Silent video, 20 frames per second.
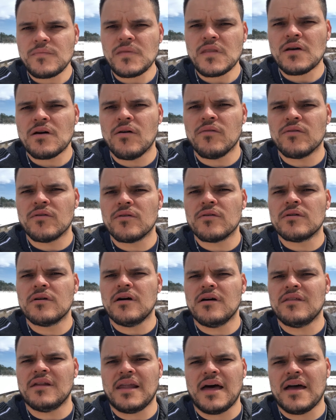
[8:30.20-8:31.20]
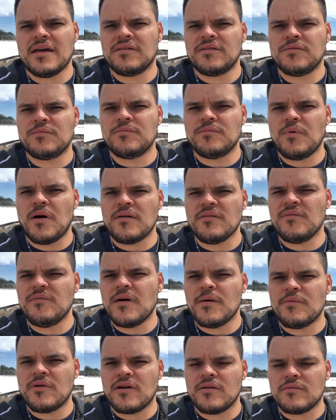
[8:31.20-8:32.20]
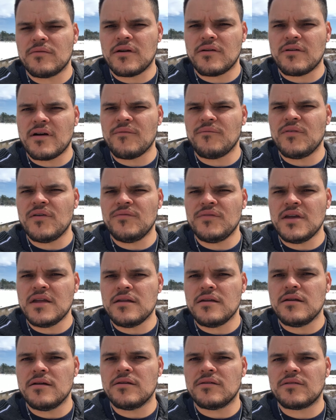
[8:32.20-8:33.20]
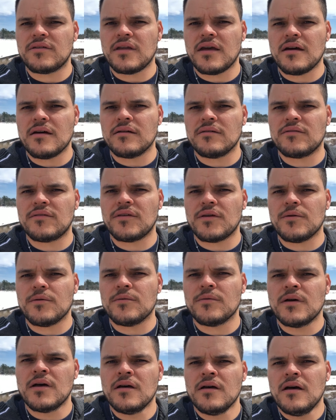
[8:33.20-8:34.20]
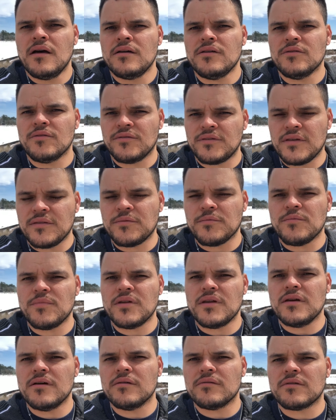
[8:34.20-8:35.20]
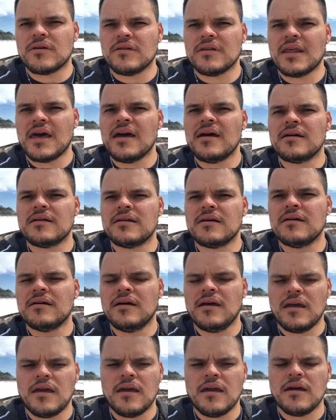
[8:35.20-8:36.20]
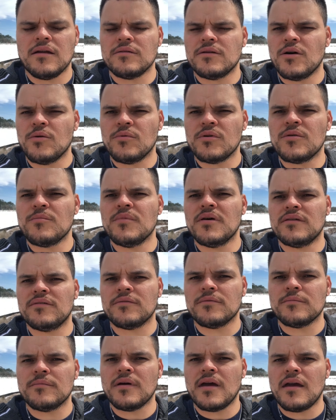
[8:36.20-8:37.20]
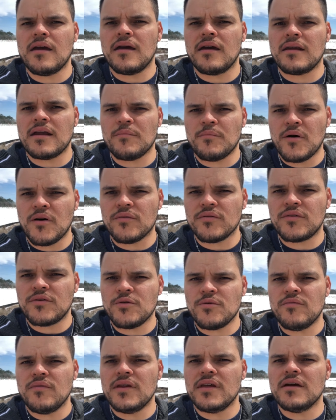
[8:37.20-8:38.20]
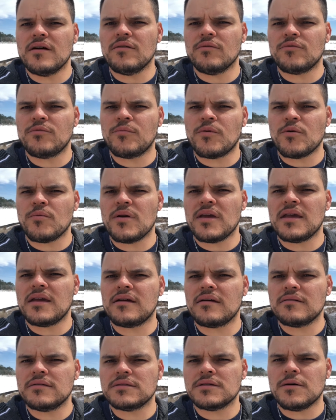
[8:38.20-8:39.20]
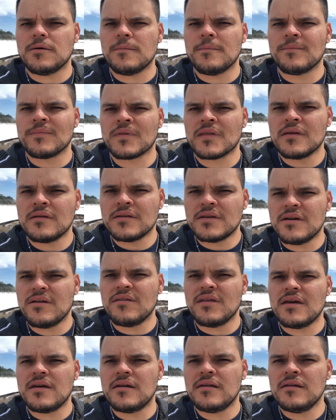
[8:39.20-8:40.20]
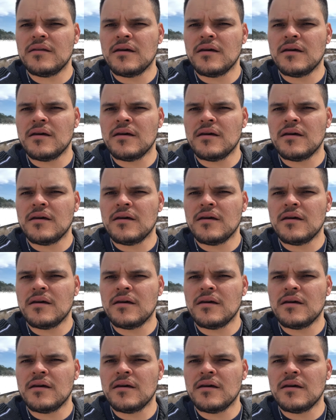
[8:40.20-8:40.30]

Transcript: over the last probably around 15 years now. So you'll see some videos on that, and don't want to miss them. And I post 2 videos per week. So till then,